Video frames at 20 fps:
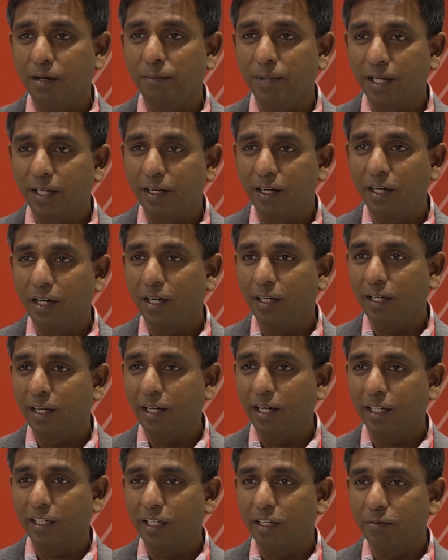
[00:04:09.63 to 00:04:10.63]
American Heart
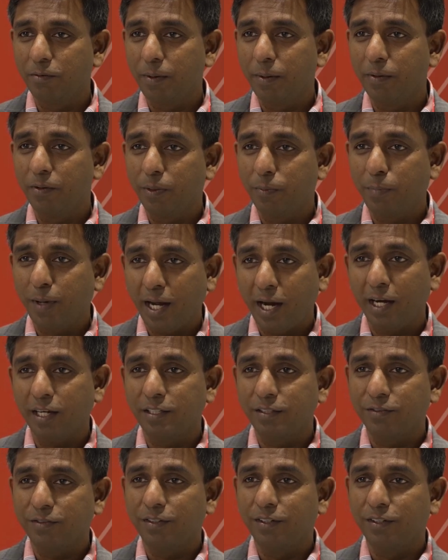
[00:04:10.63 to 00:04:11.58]
connected me with Pat